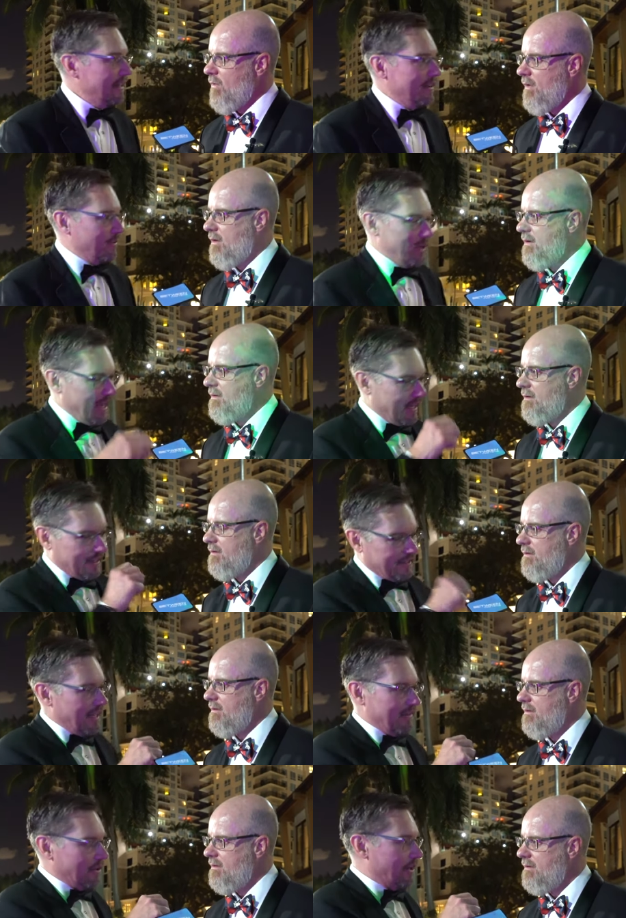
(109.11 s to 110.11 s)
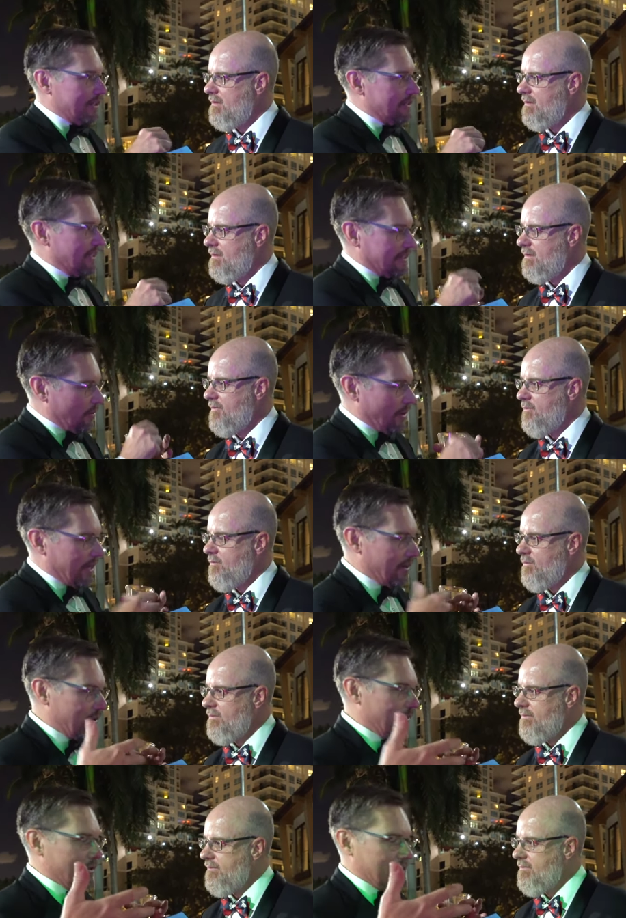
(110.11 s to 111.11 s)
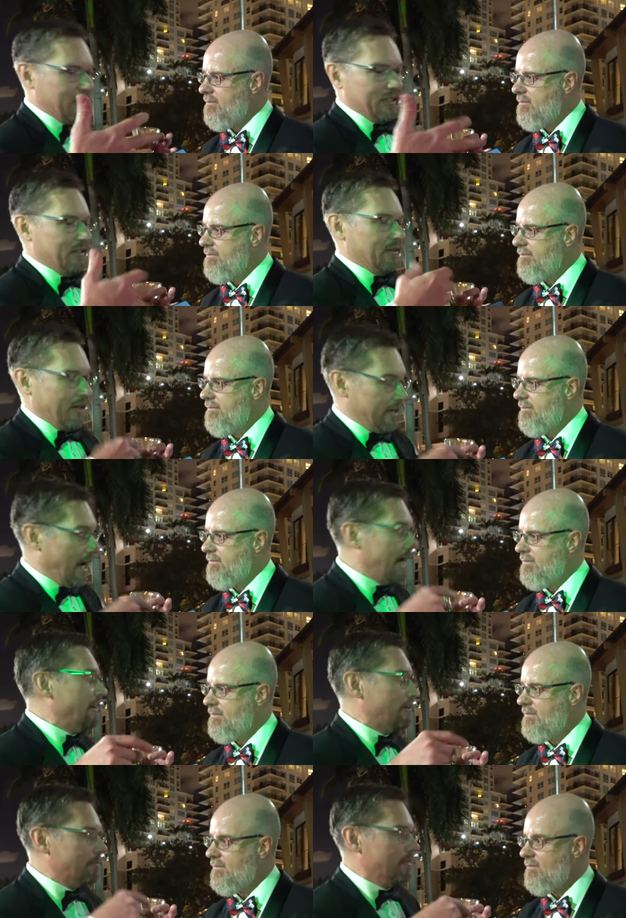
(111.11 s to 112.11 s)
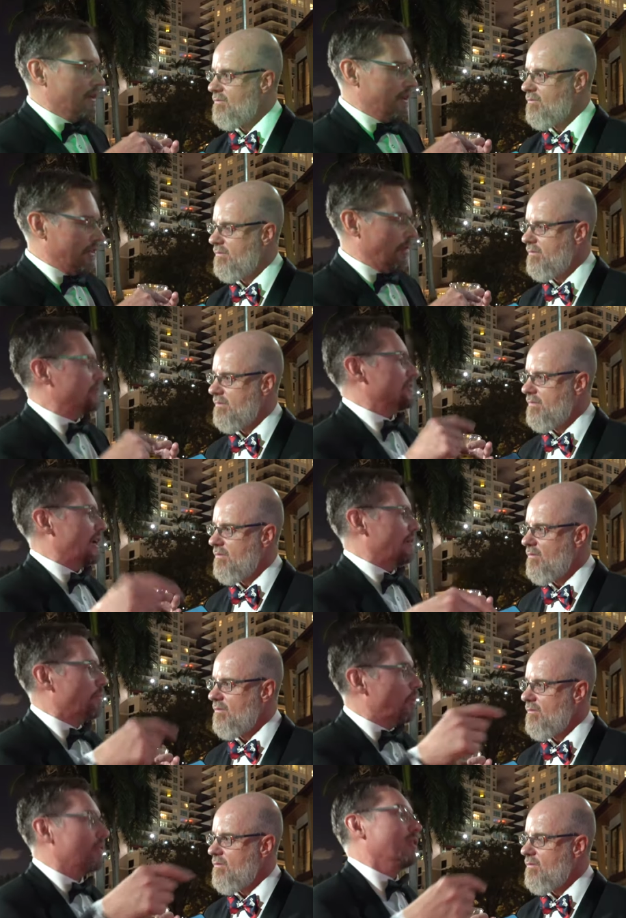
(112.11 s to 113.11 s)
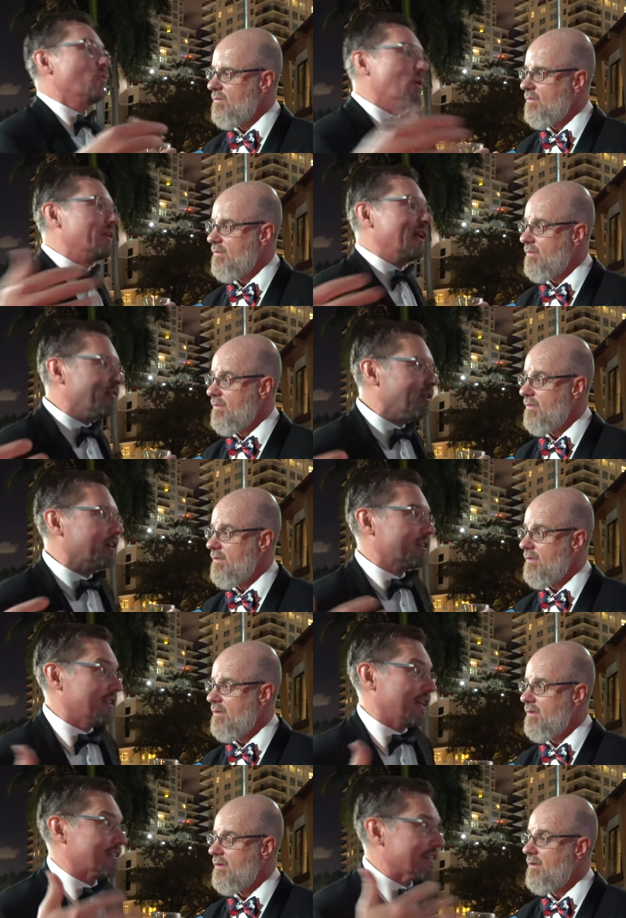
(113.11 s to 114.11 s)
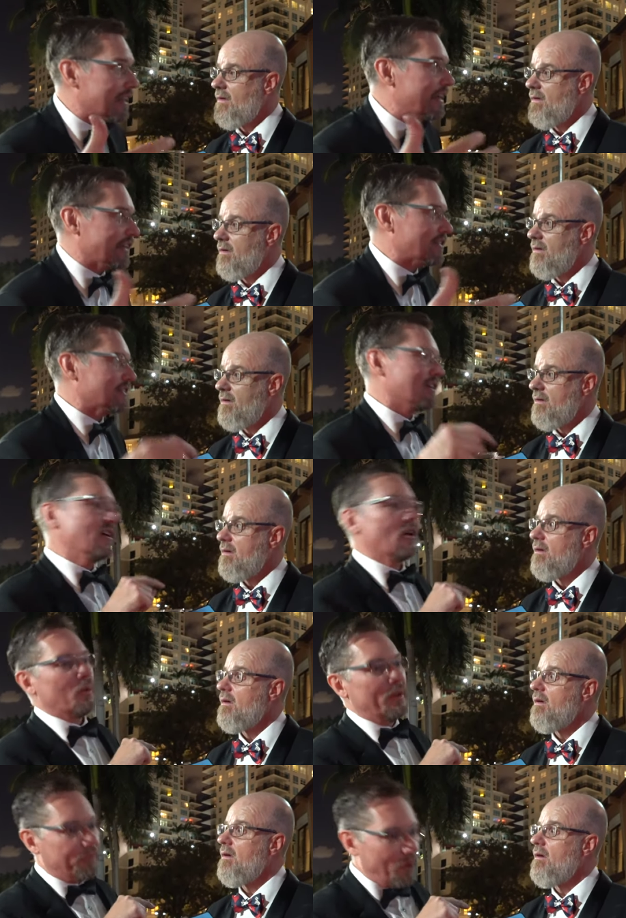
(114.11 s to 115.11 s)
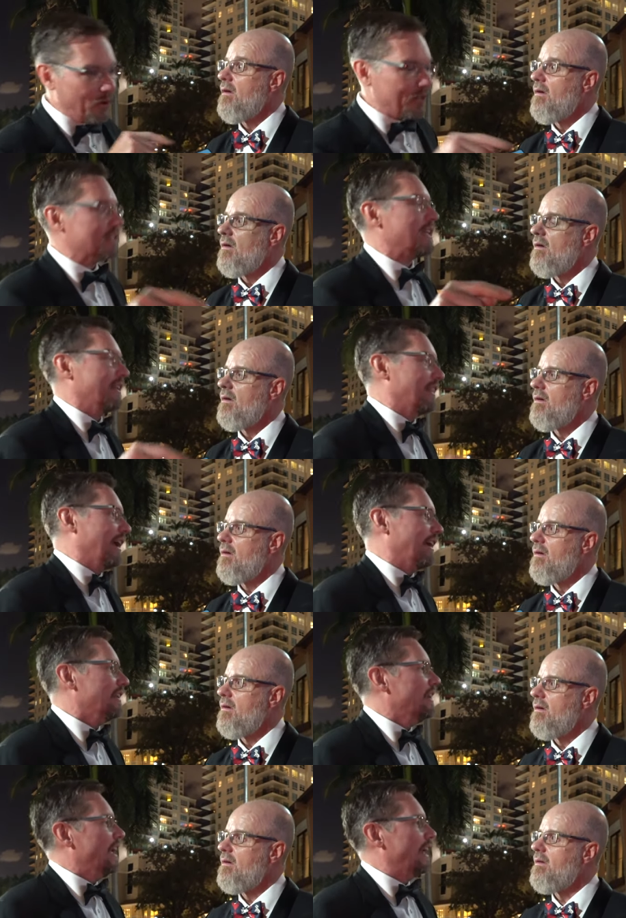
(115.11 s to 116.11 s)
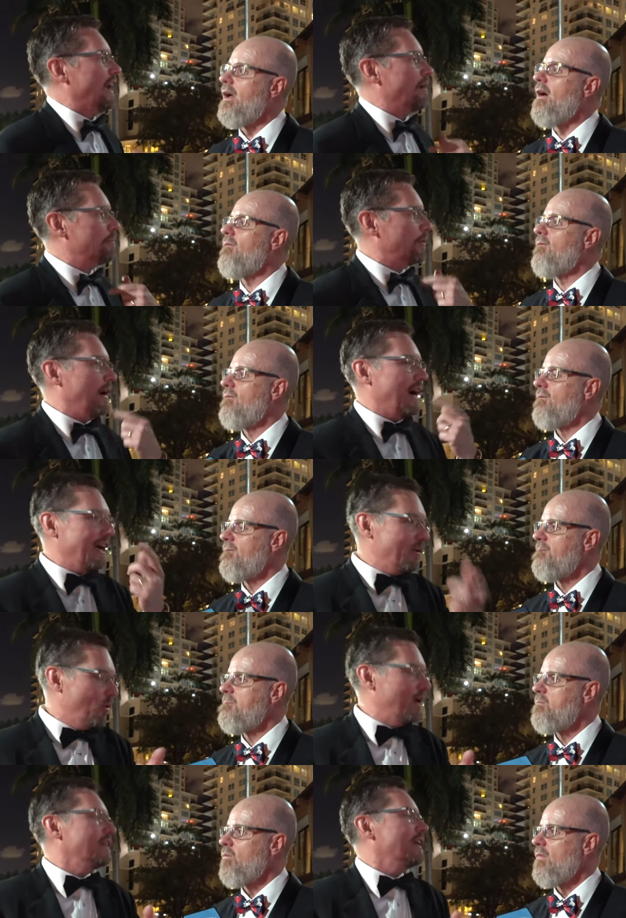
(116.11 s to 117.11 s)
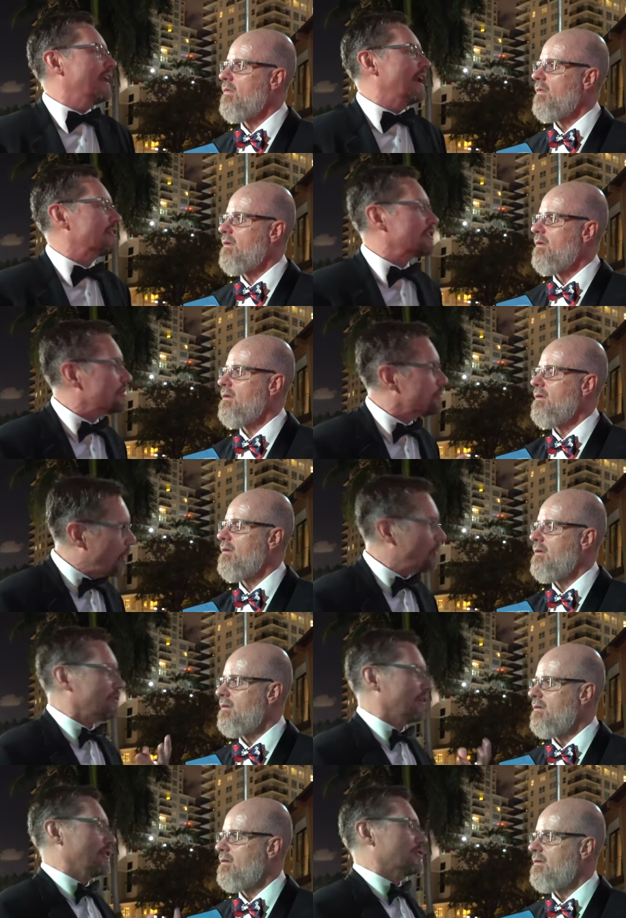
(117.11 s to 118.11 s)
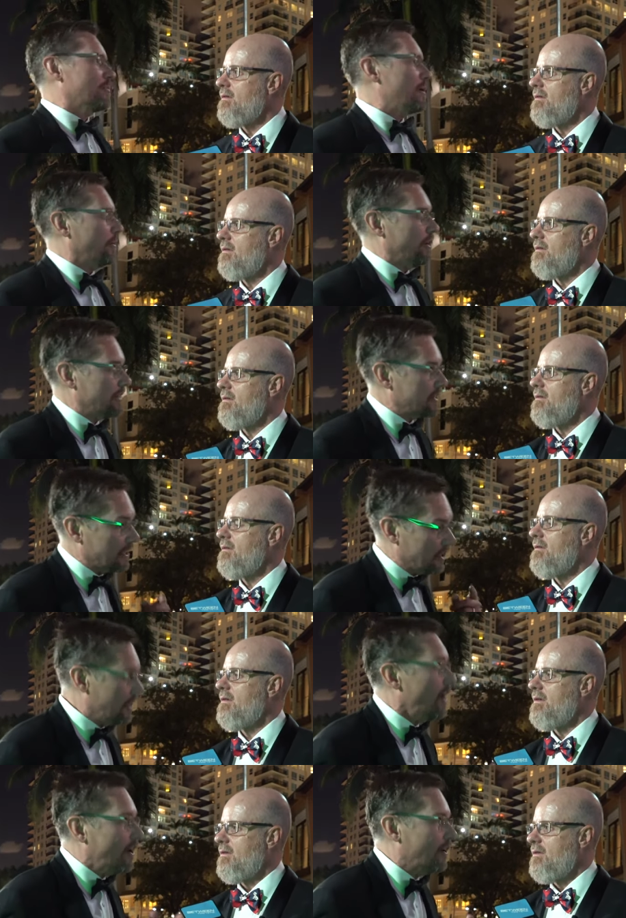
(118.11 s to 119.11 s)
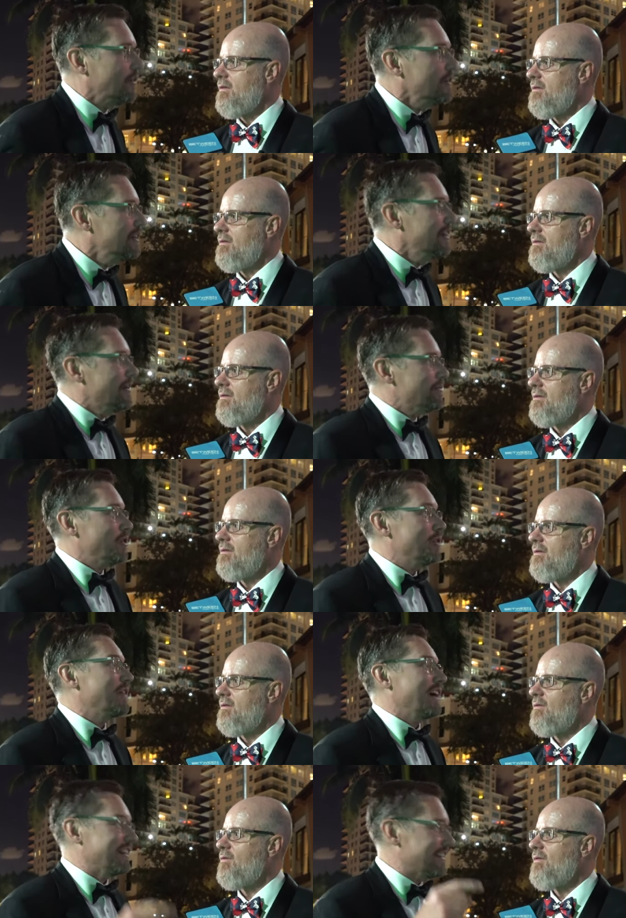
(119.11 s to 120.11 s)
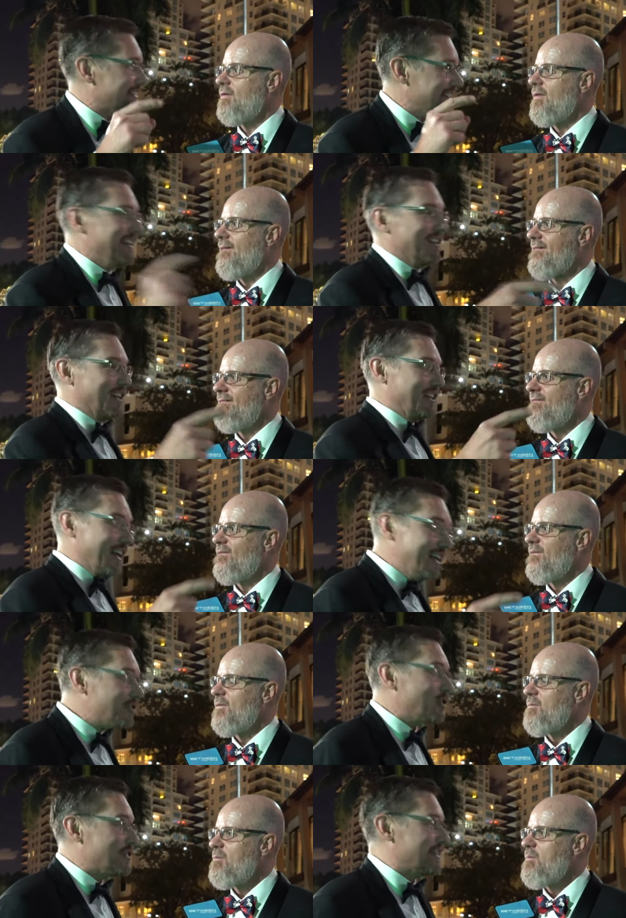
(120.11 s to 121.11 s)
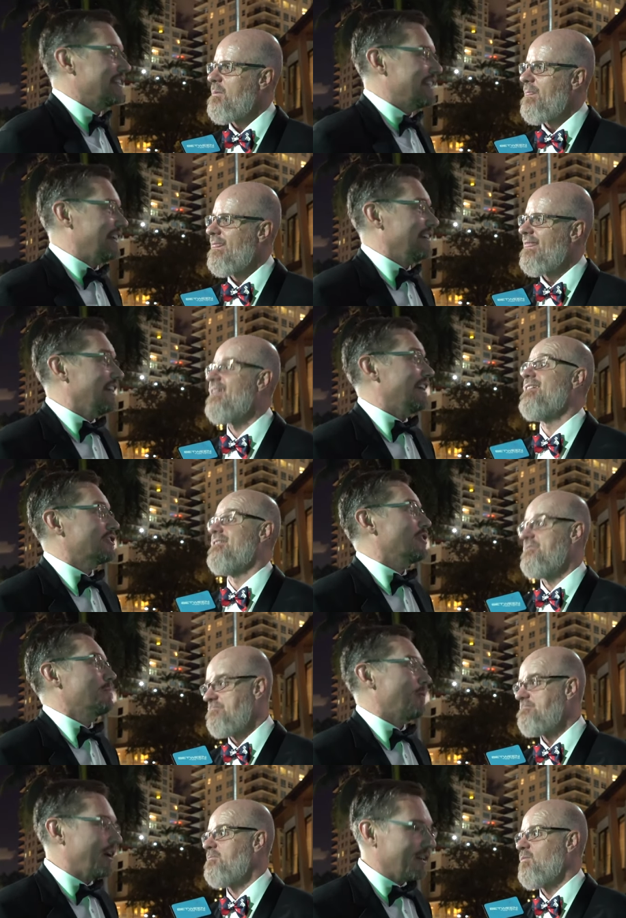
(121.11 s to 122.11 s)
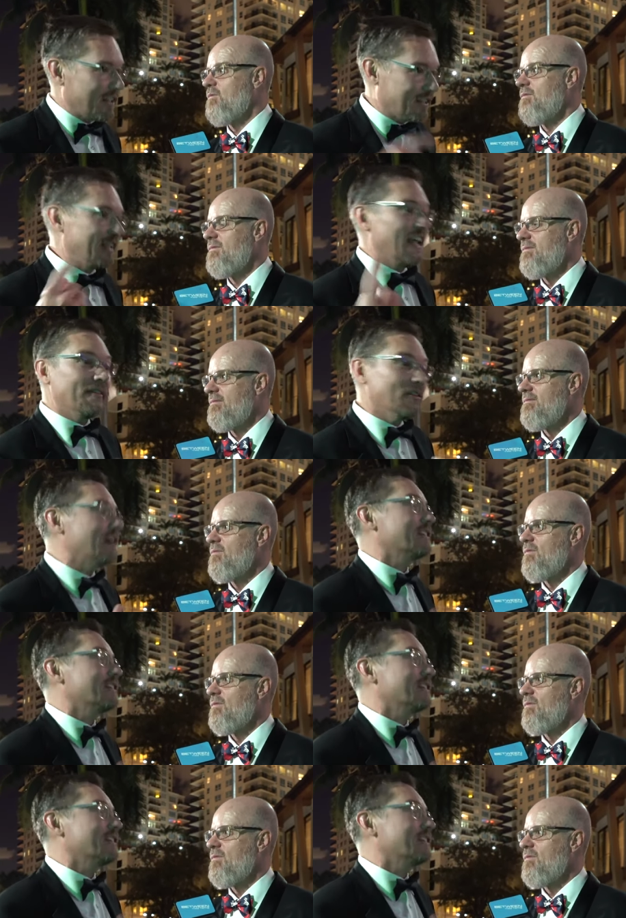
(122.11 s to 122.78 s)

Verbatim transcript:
Speaker 1: if we had a naval architect that had, it was uh, an item that was on more than one naval architect's list. We focused on that, and yep. I, I went and I spoke to those people, and I said, you know, you've got a, an interesting technological product that the naval